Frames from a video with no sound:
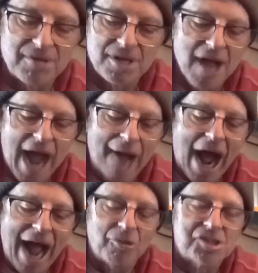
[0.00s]
Rob.
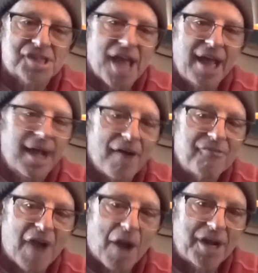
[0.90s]
I, I would say
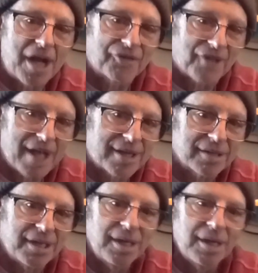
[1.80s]
very
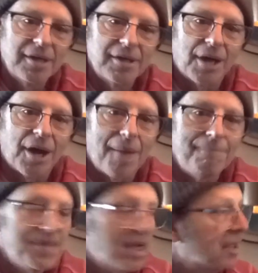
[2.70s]
unlikely.
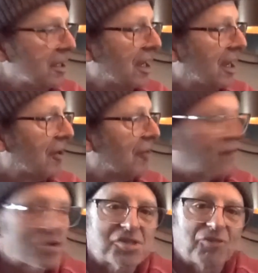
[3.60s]
Um, eh,
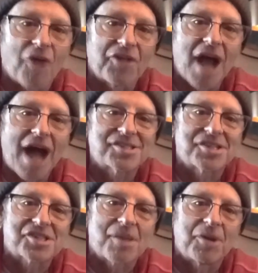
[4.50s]
first of all, the
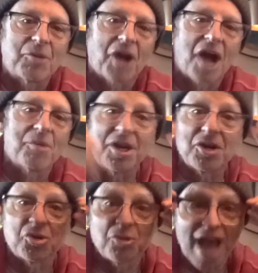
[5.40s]
odds that somebody would hire
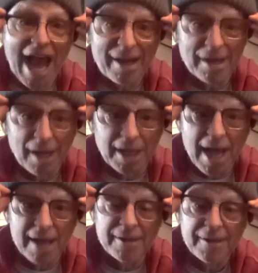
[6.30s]
me to do that
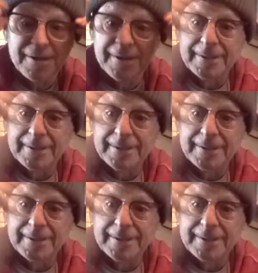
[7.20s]
again.